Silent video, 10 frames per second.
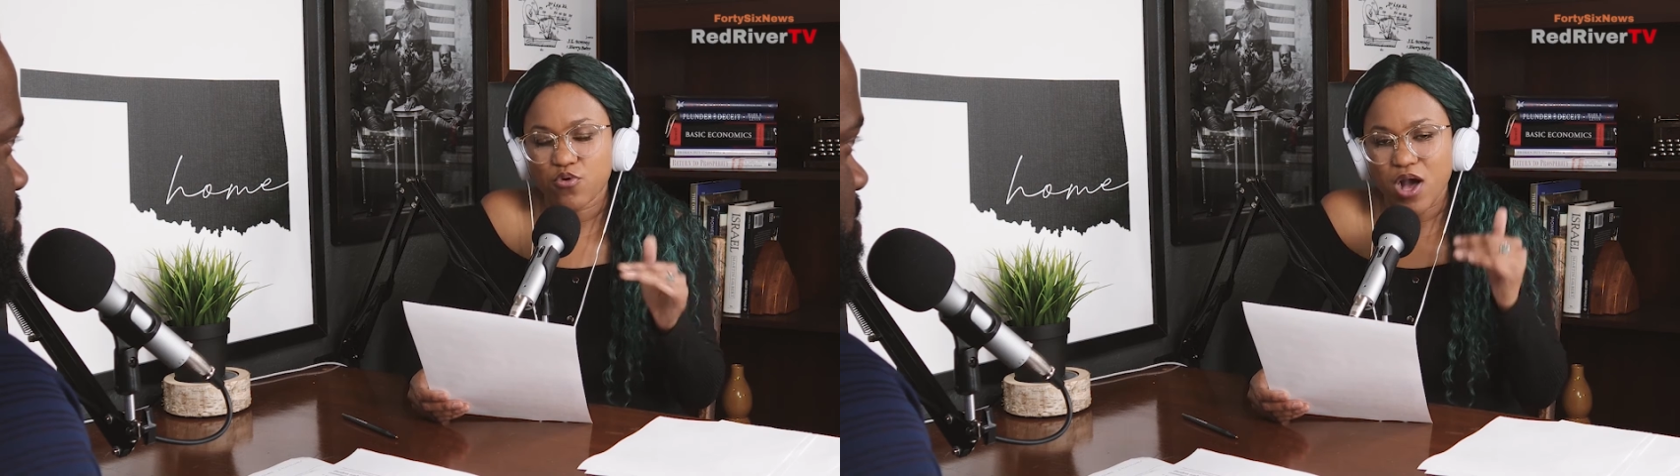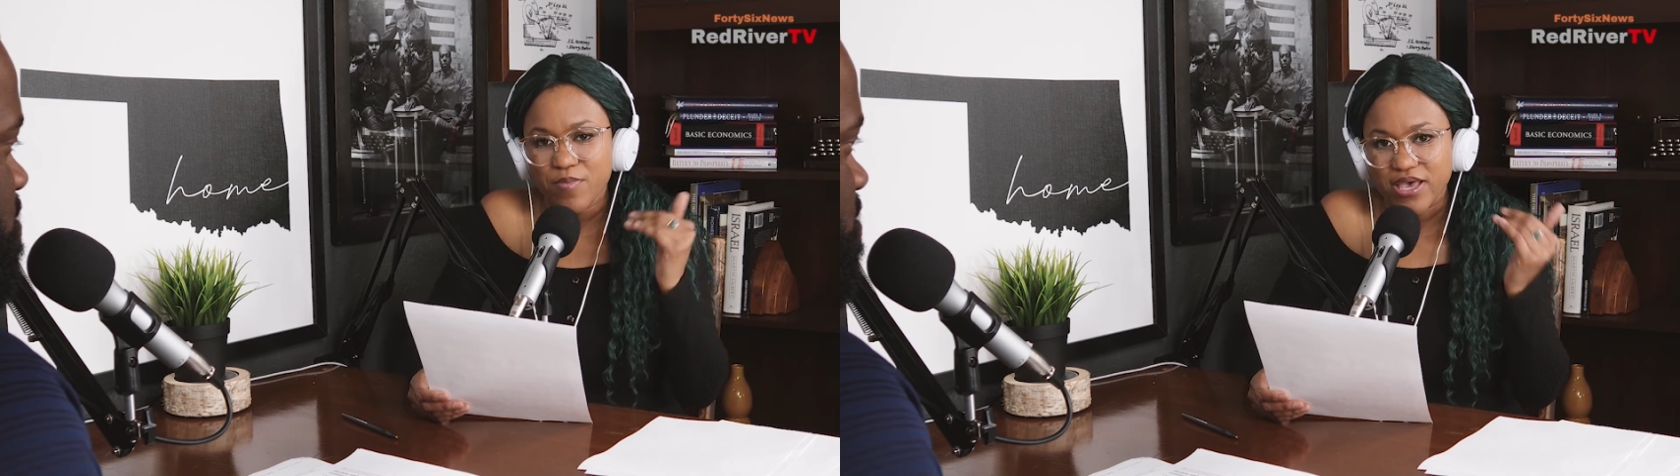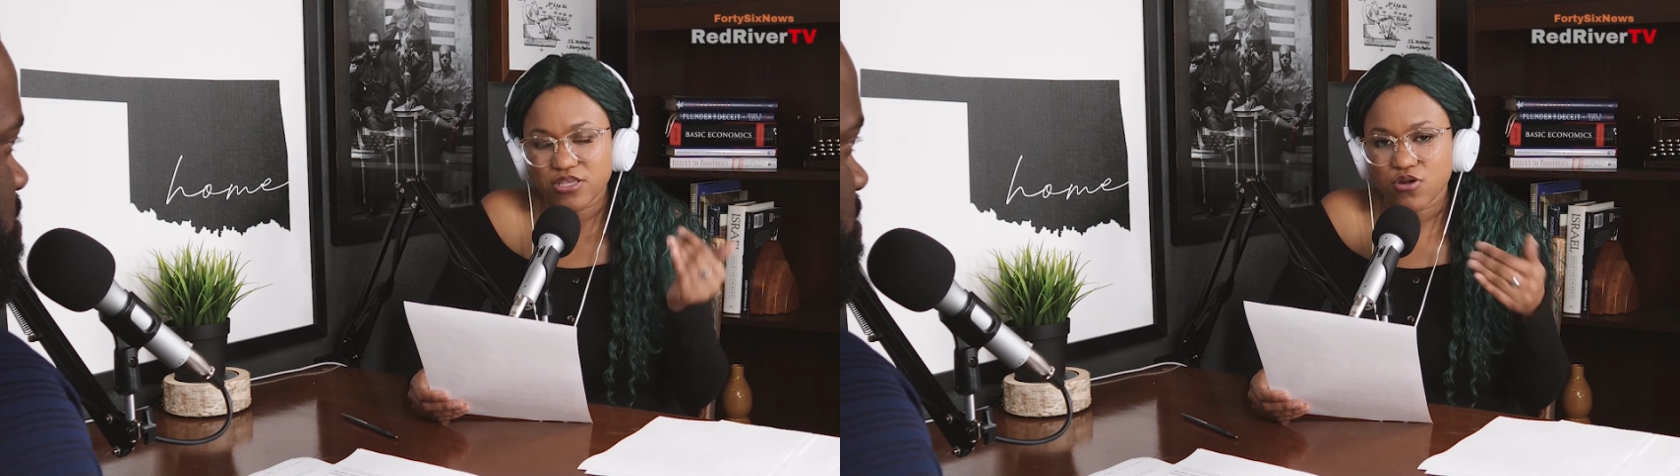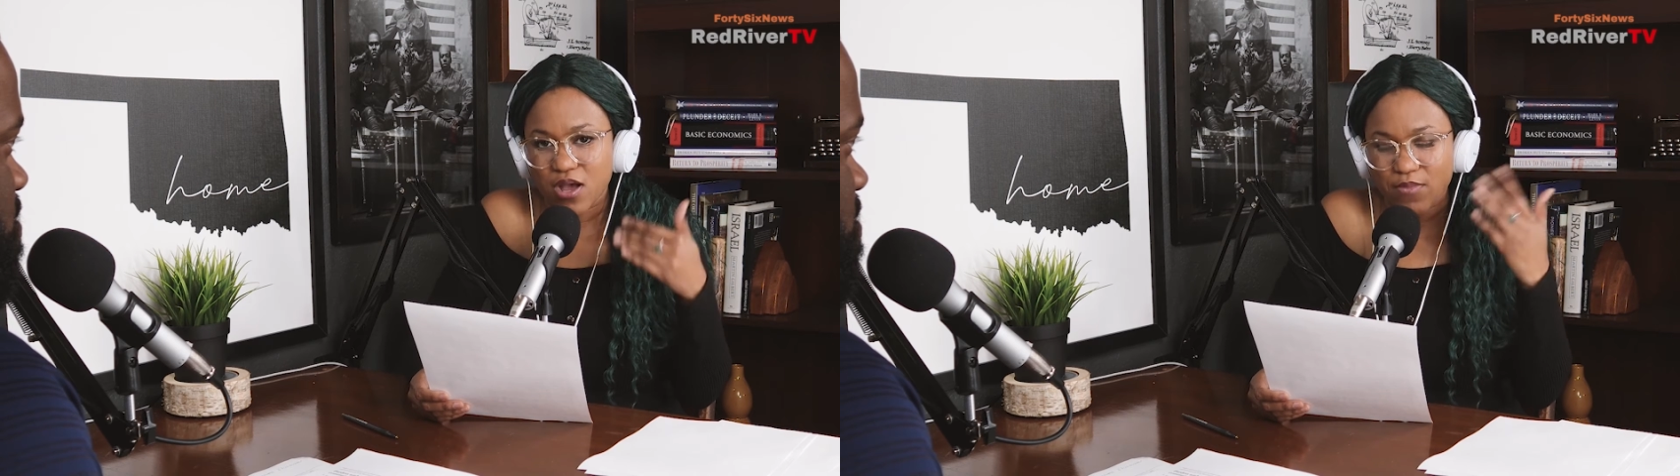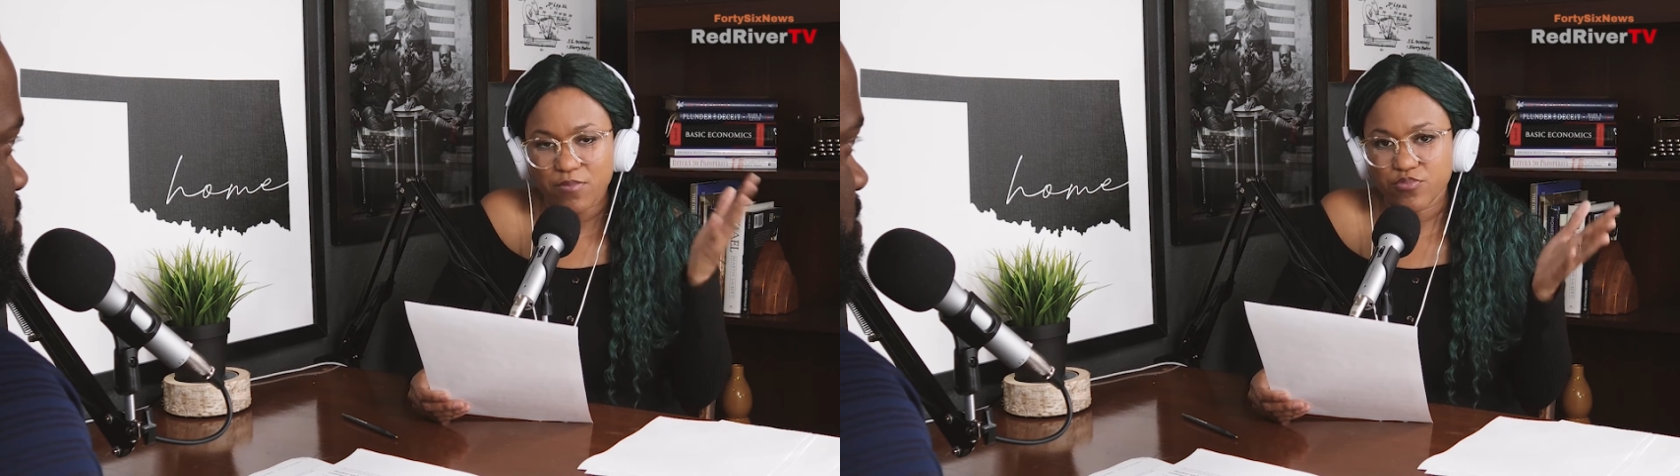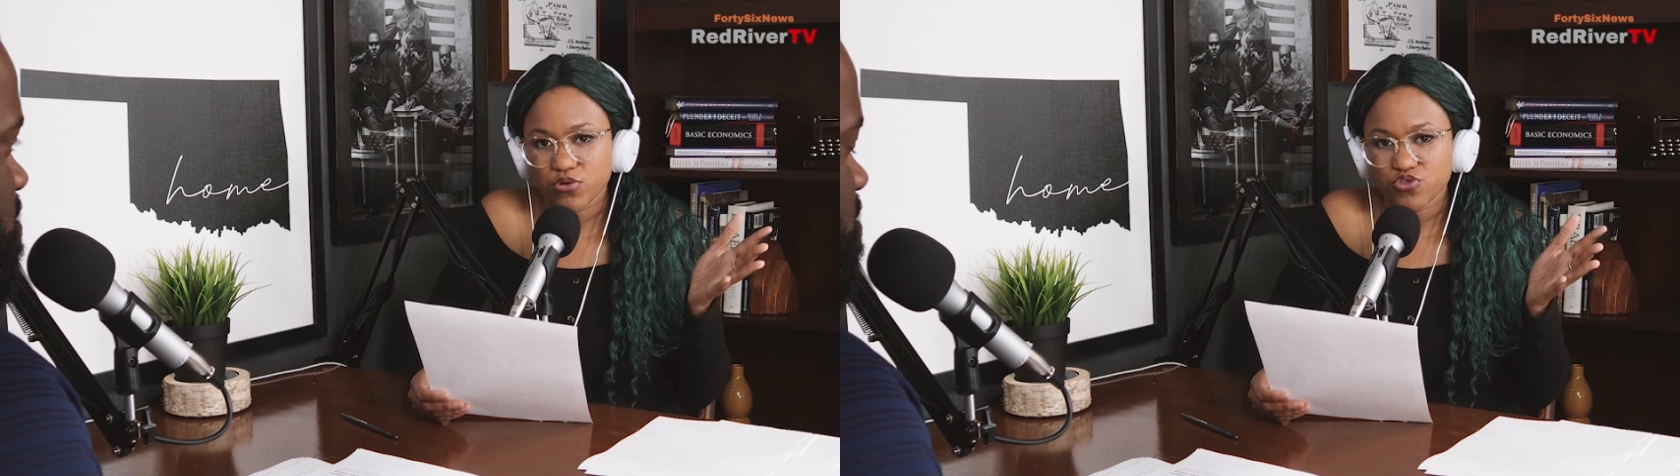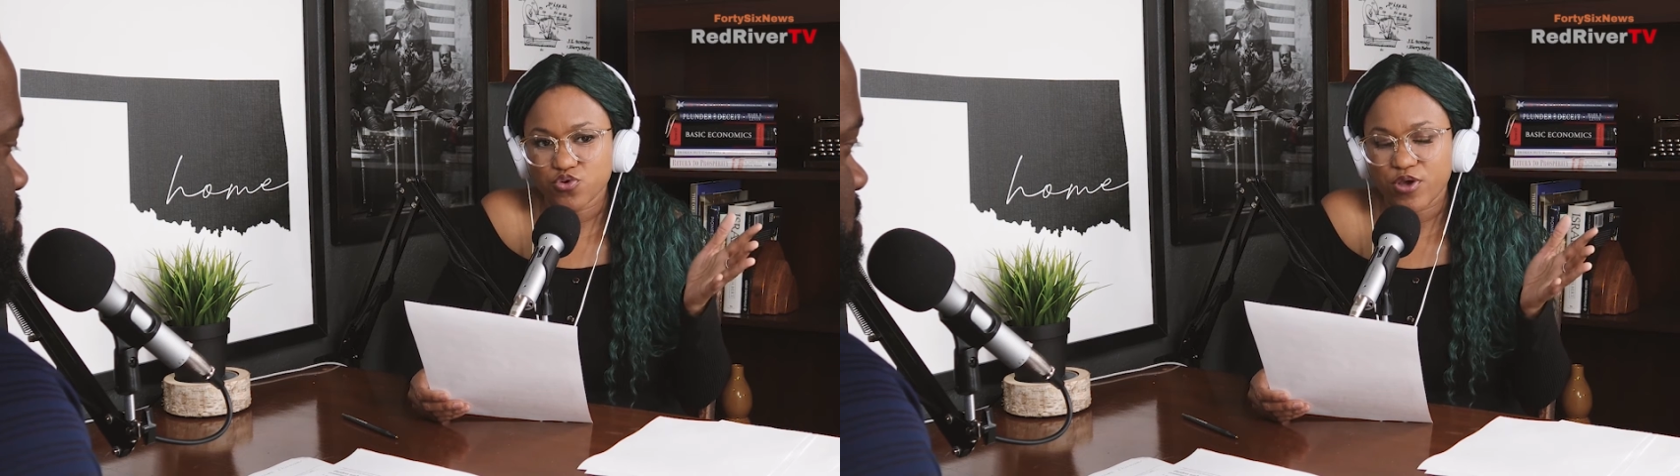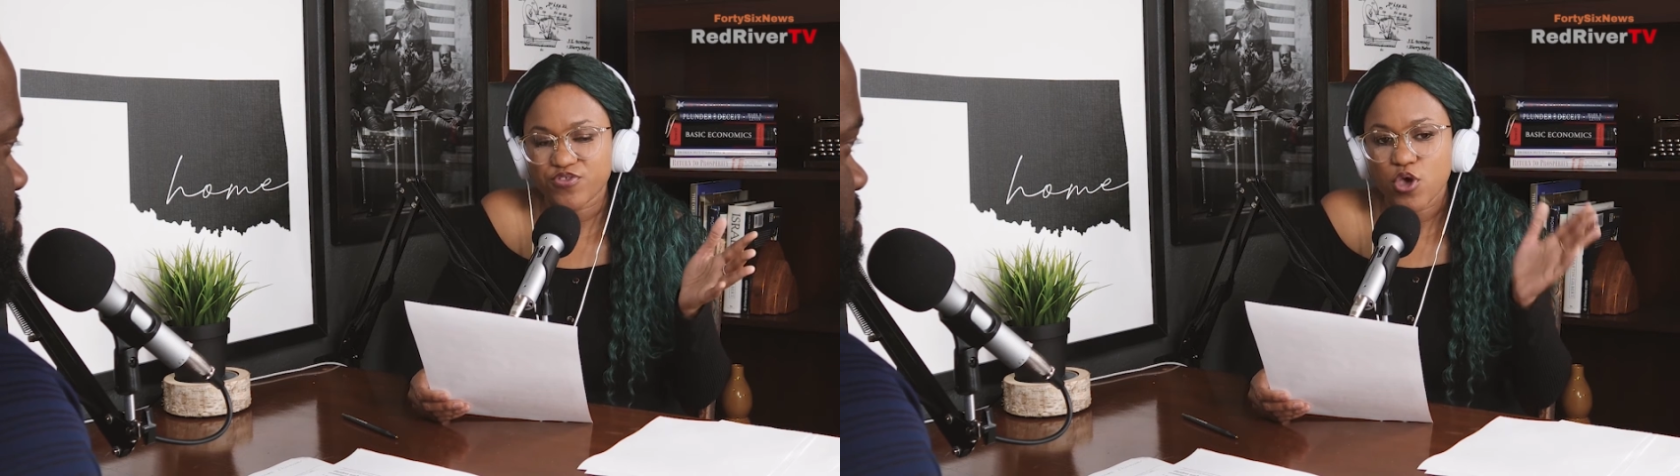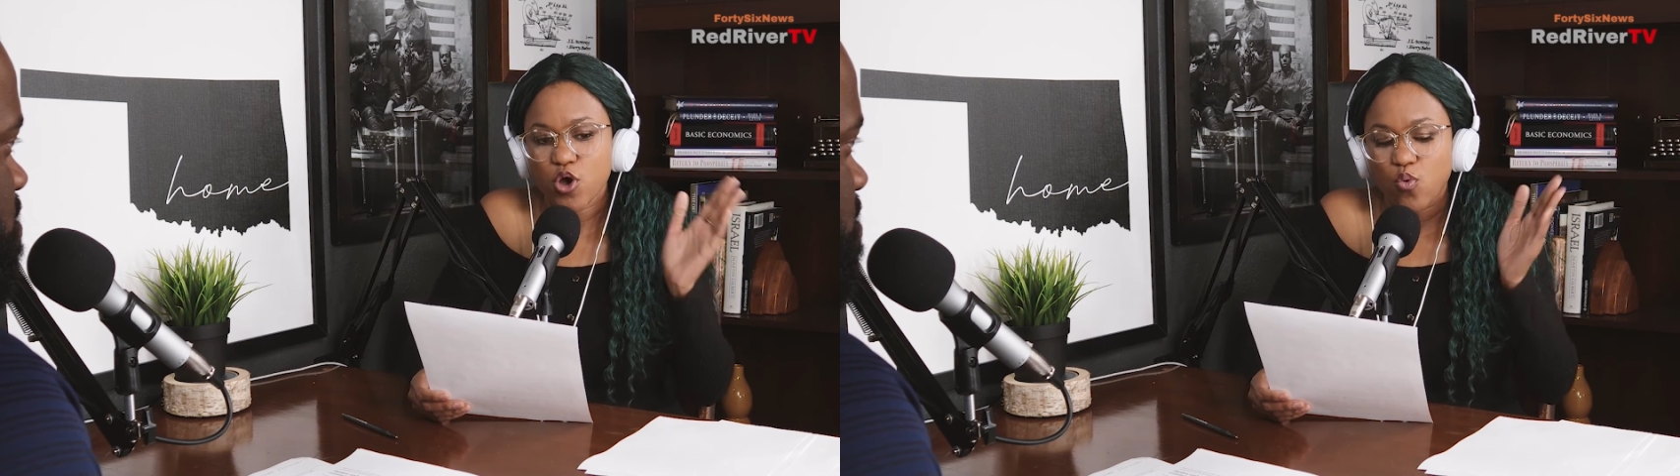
well, I'm pro-choice.